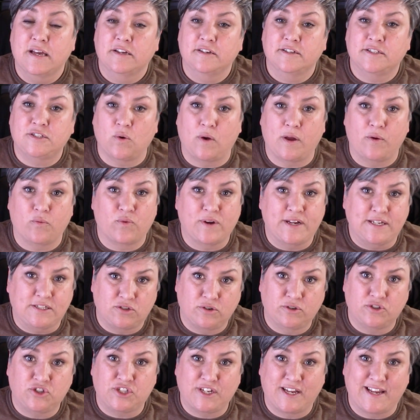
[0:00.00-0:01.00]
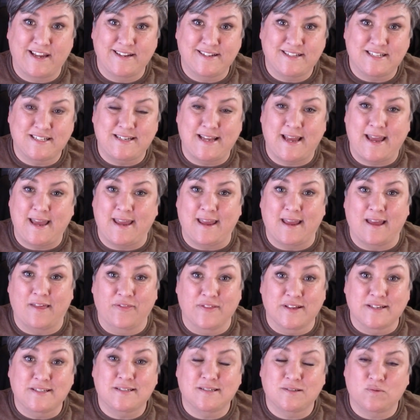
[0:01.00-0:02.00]
So I researched again today,
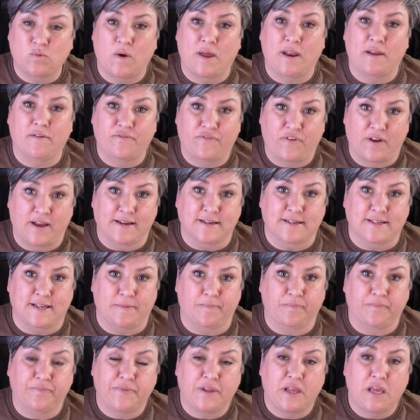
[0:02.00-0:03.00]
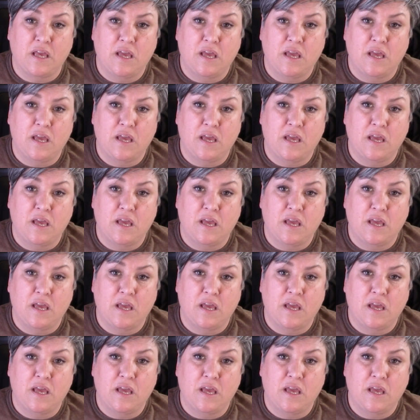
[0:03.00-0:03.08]
and this is what I'm finding.